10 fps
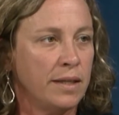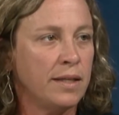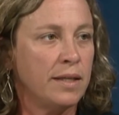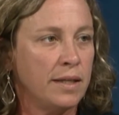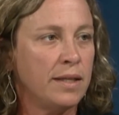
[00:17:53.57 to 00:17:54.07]

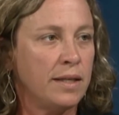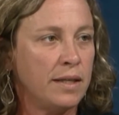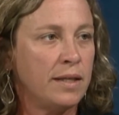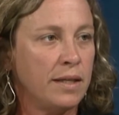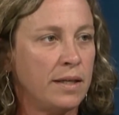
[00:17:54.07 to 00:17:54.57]
I, I
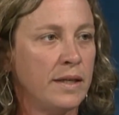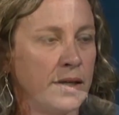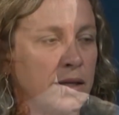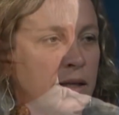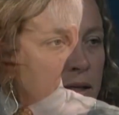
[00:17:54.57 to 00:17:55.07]
think too, and
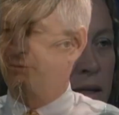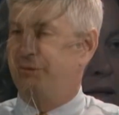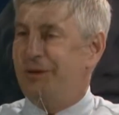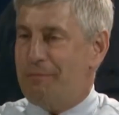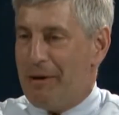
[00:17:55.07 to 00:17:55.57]
I'm just
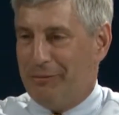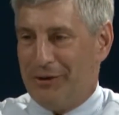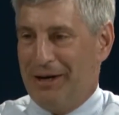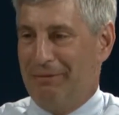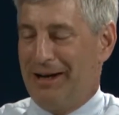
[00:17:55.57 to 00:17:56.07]

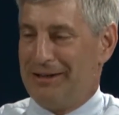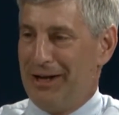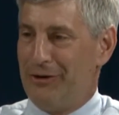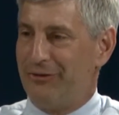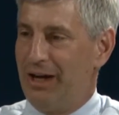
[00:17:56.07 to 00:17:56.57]
remembering
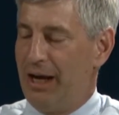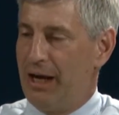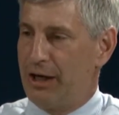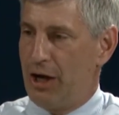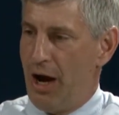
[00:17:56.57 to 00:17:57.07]
myself,
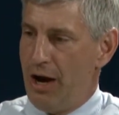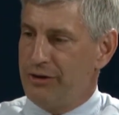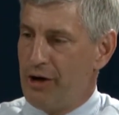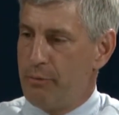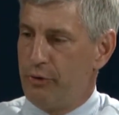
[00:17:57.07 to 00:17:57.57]
Cox
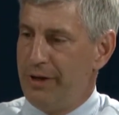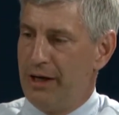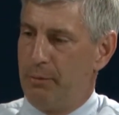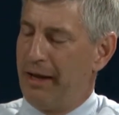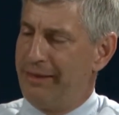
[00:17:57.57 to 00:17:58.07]

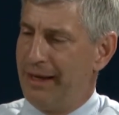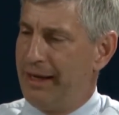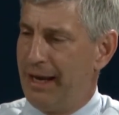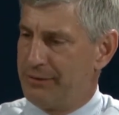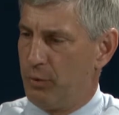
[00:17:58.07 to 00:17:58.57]
Arboretum, I think,
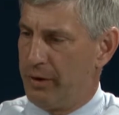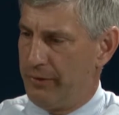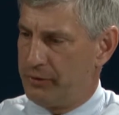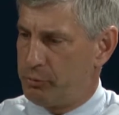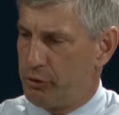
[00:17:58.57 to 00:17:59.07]
has one of
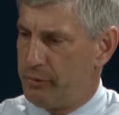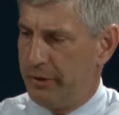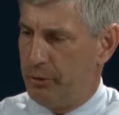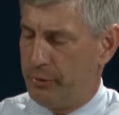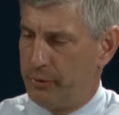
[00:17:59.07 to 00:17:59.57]
those
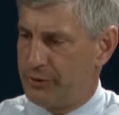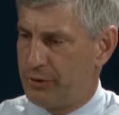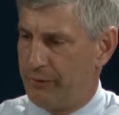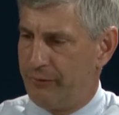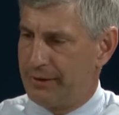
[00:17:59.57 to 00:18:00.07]
permeable
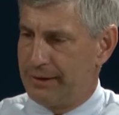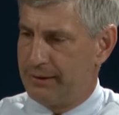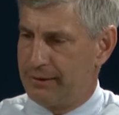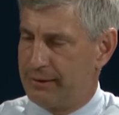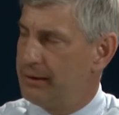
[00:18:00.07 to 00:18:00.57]

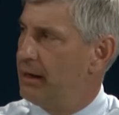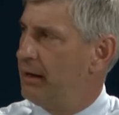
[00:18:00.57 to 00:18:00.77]
surfaces. Mm -hmm.